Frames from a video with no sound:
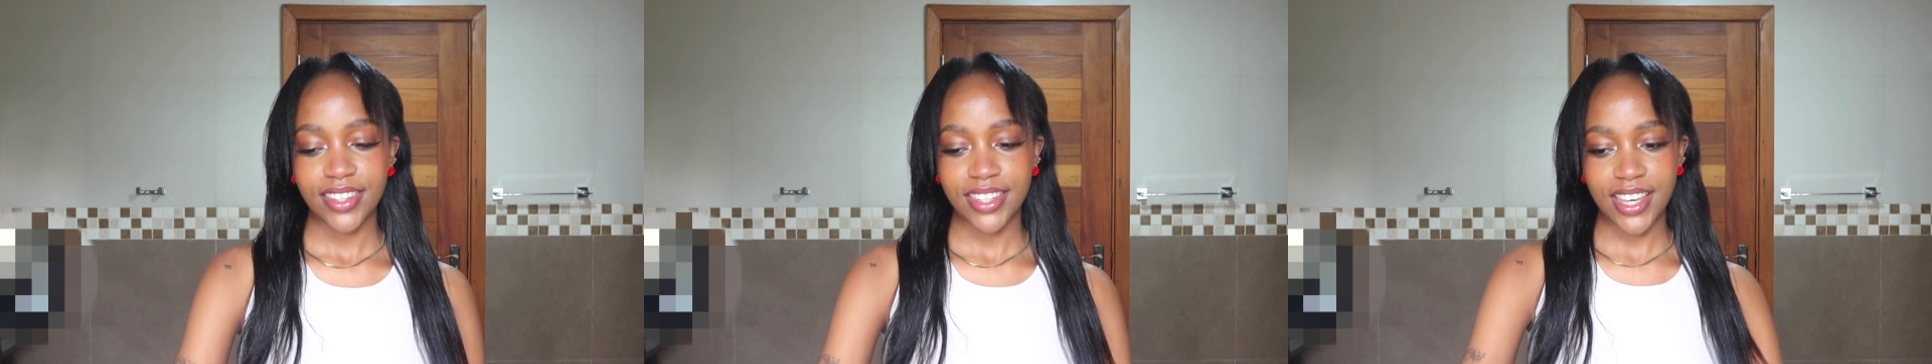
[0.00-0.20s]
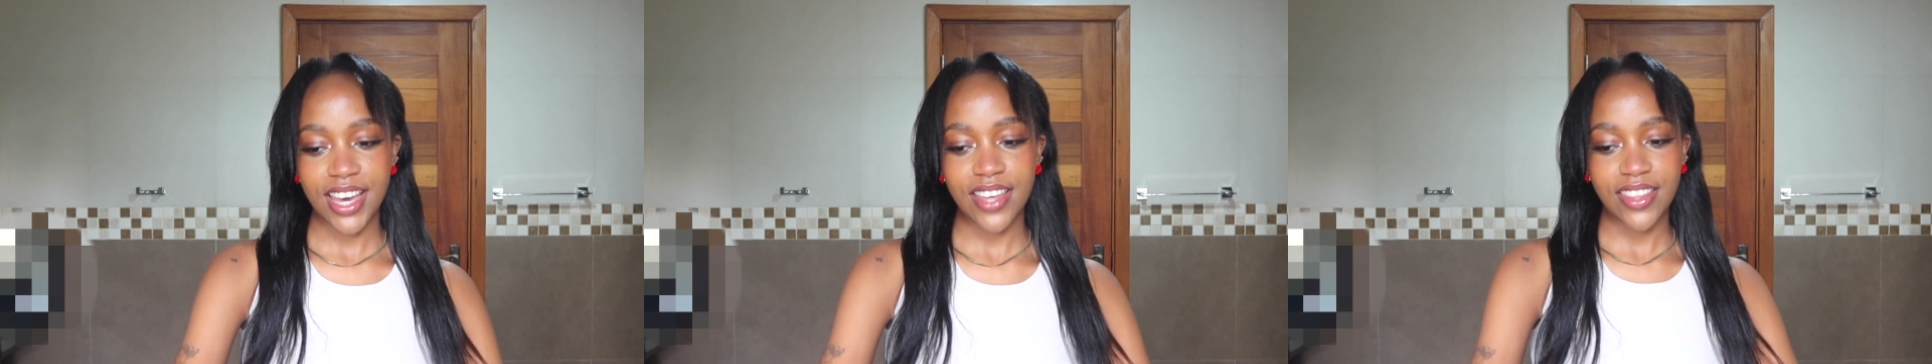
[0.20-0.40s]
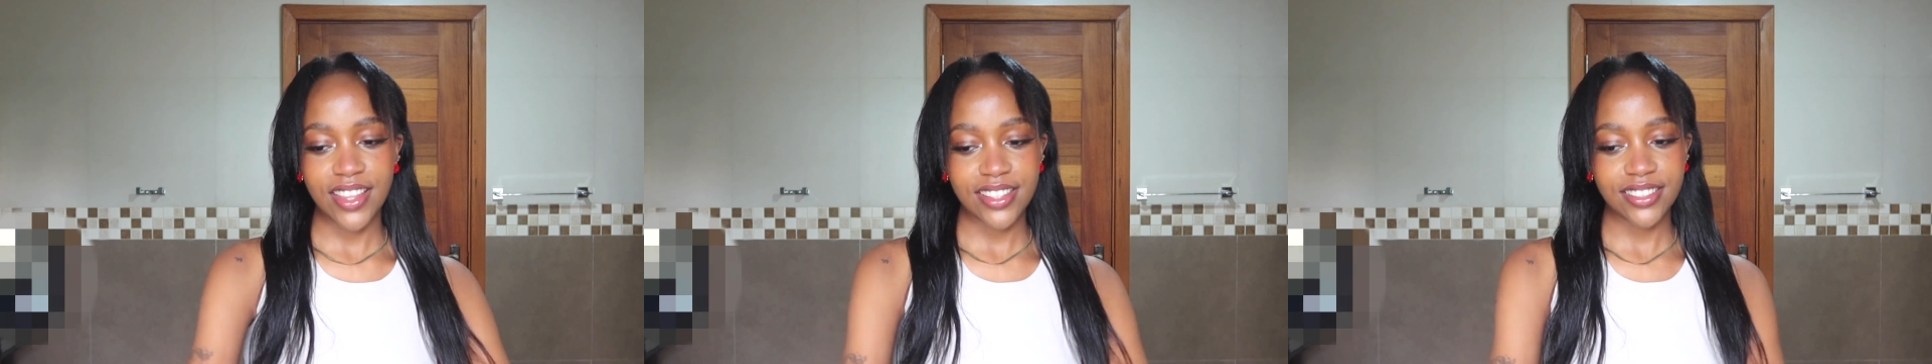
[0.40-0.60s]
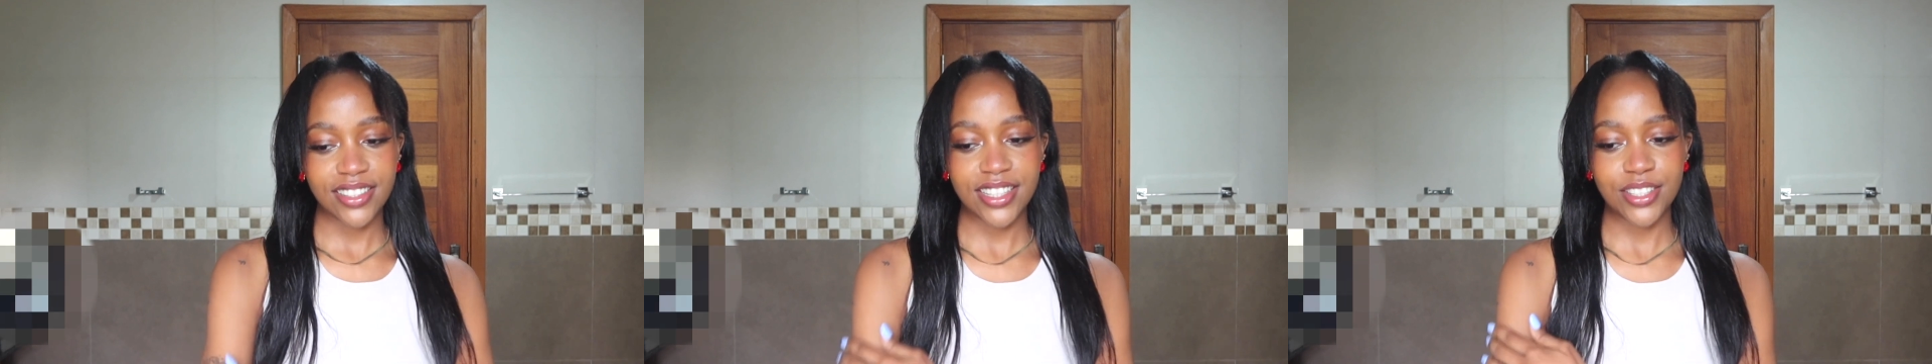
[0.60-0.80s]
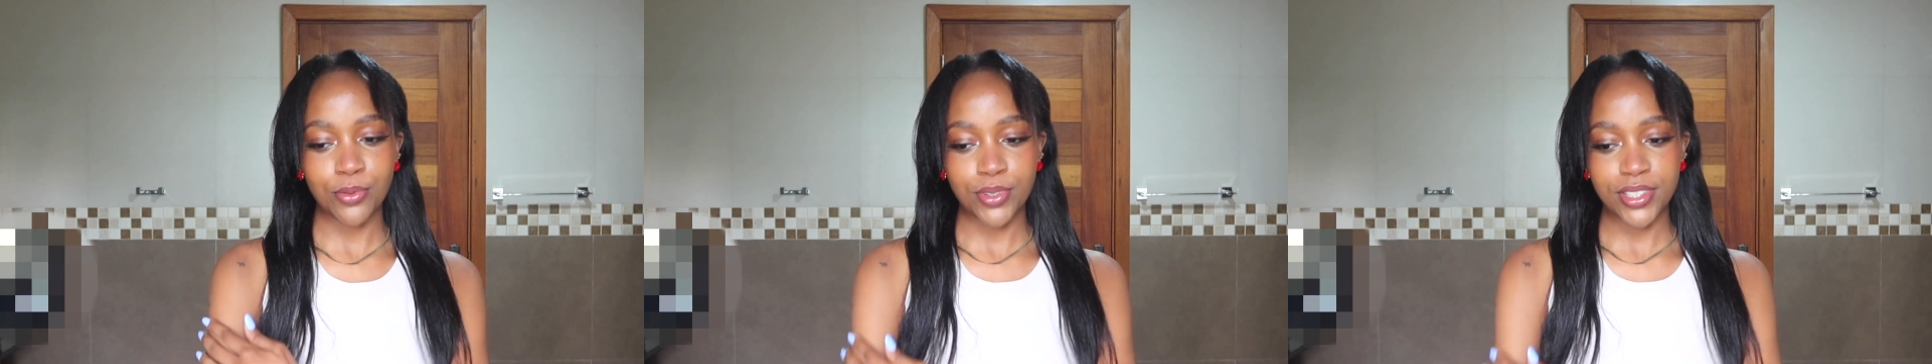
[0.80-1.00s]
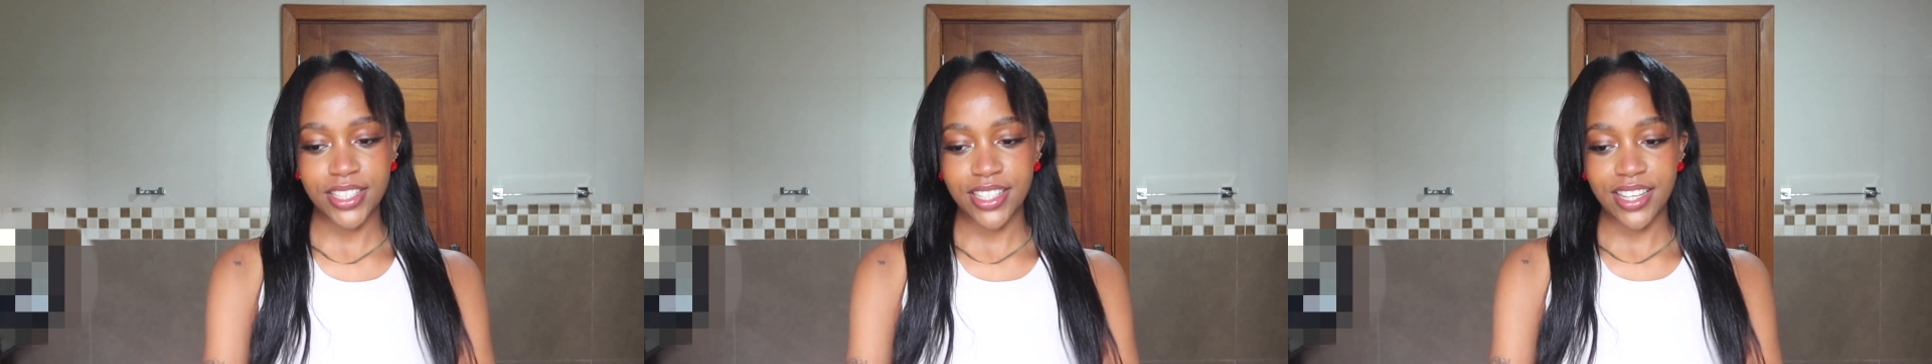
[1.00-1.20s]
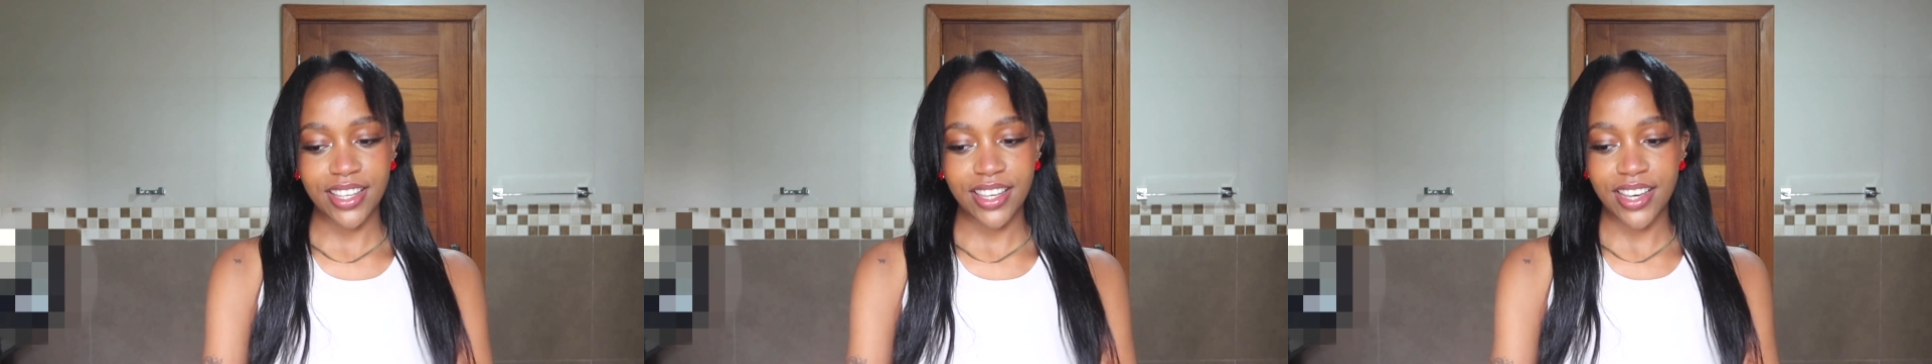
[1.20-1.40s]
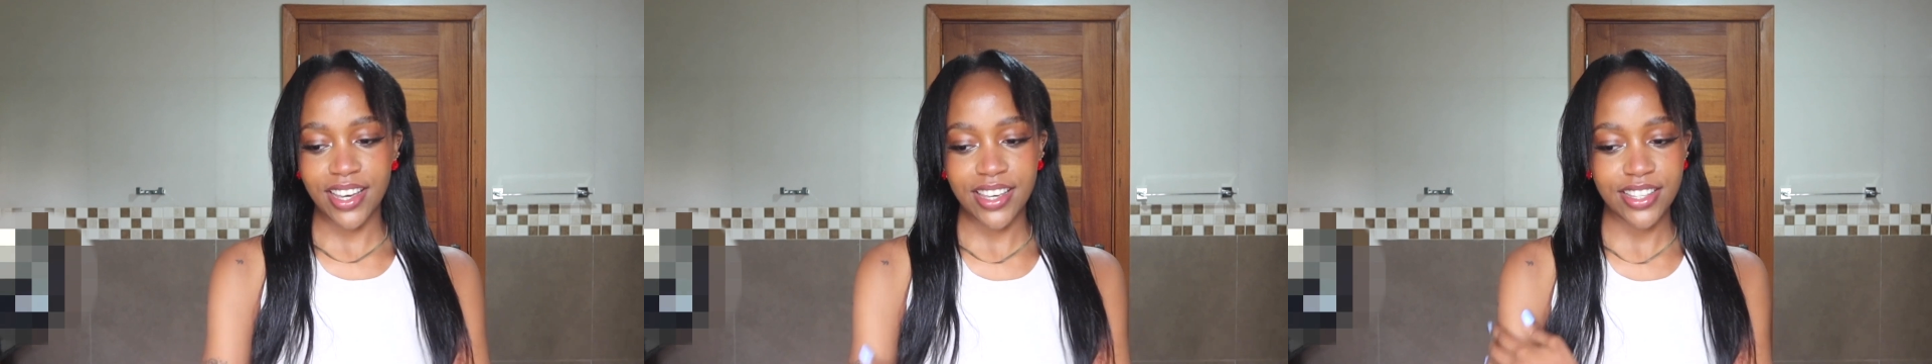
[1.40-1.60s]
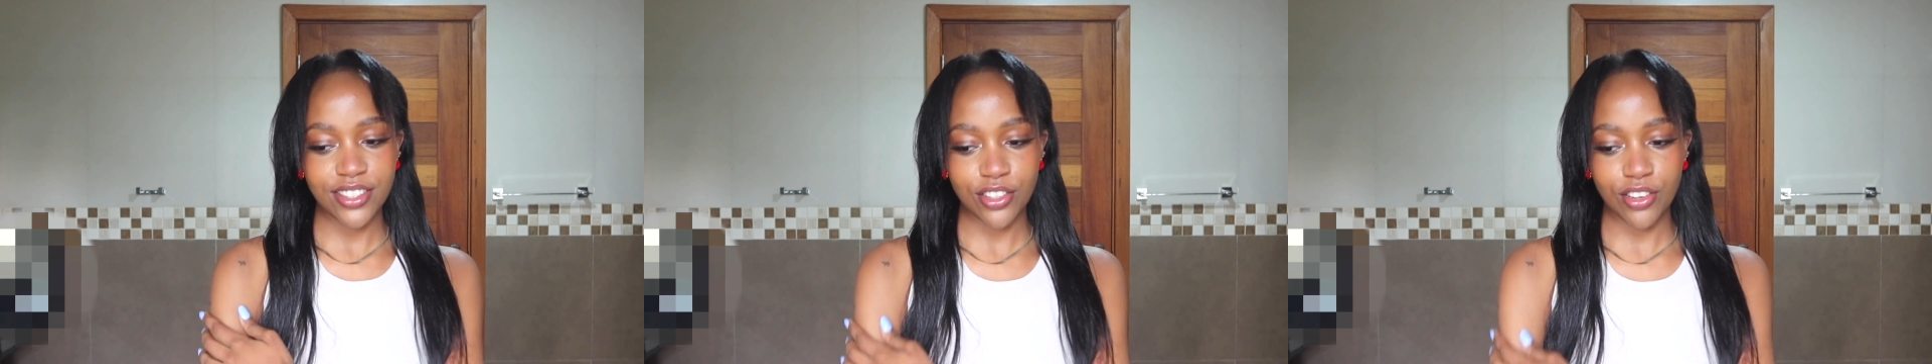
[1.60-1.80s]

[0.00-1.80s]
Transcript: yeah, that's just what skincare is.